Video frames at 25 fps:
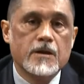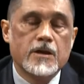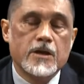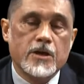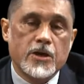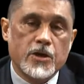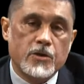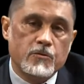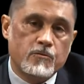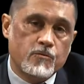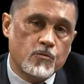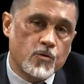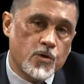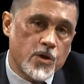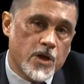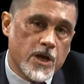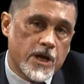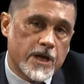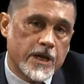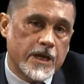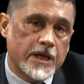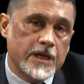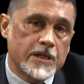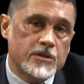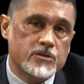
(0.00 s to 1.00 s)
If we are
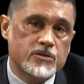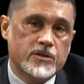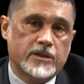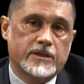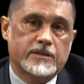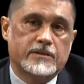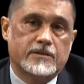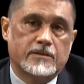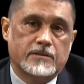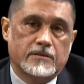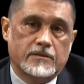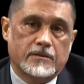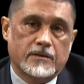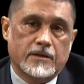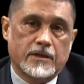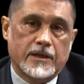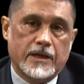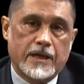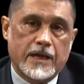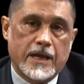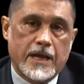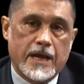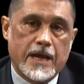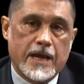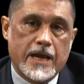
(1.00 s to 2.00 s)
interested
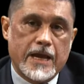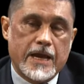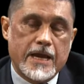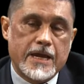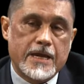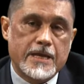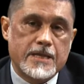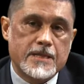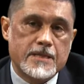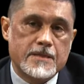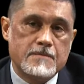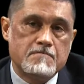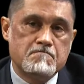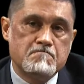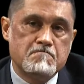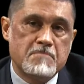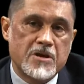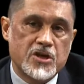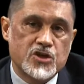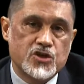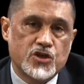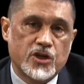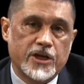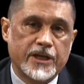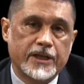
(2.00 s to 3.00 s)
in
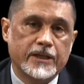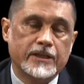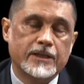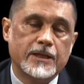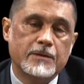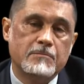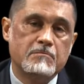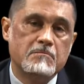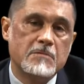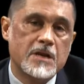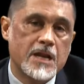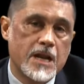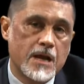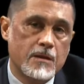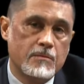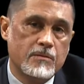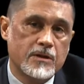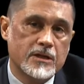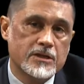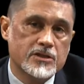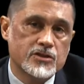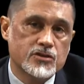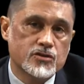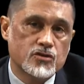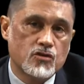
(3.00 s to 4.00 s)
measuring the
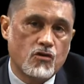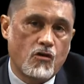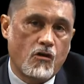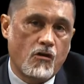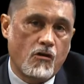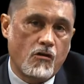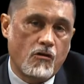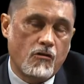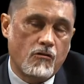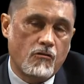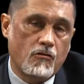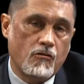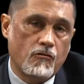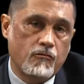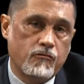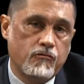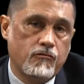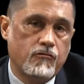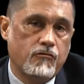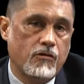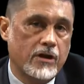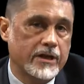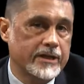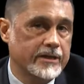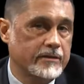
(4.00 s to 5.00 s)
levels of
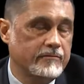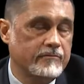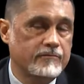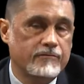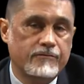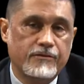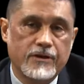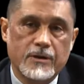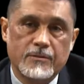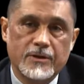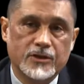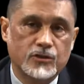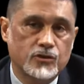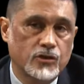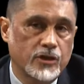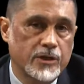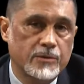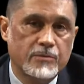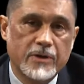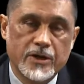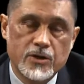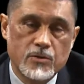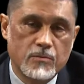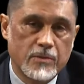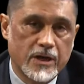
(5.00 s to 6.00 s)
an inflammatory
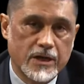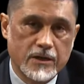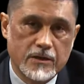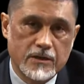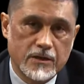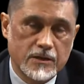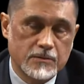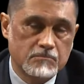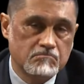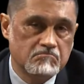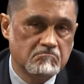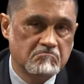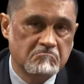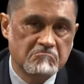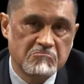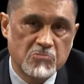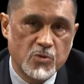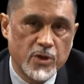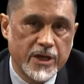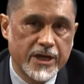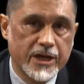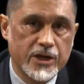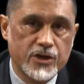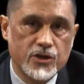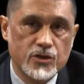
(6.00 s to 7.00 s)
biomarker, we
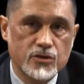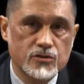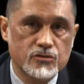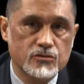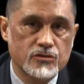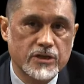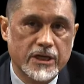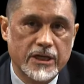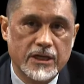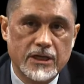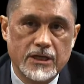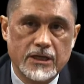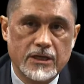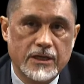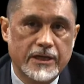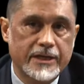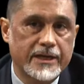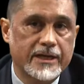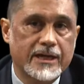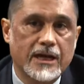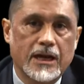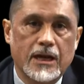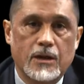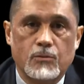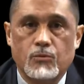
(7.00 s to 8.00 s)
can use the
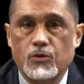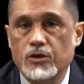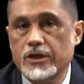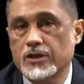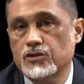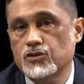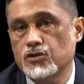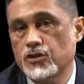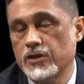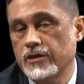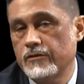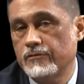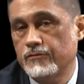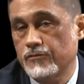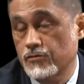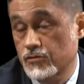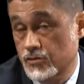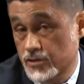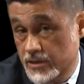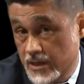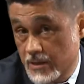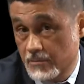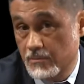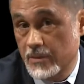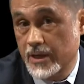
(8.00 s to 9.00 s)
clinical laboratory for
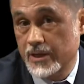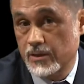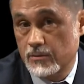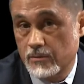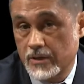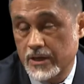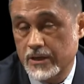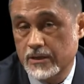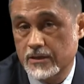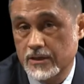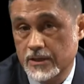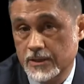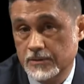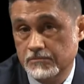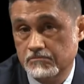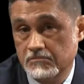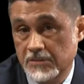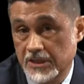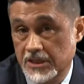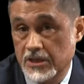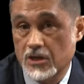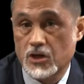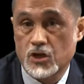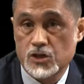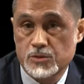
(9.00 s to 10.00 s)
some biomarker in
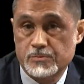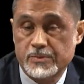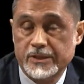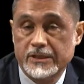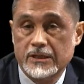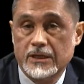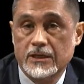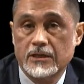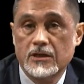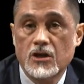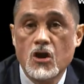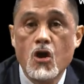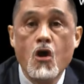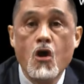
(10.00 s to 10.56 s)
the hospital,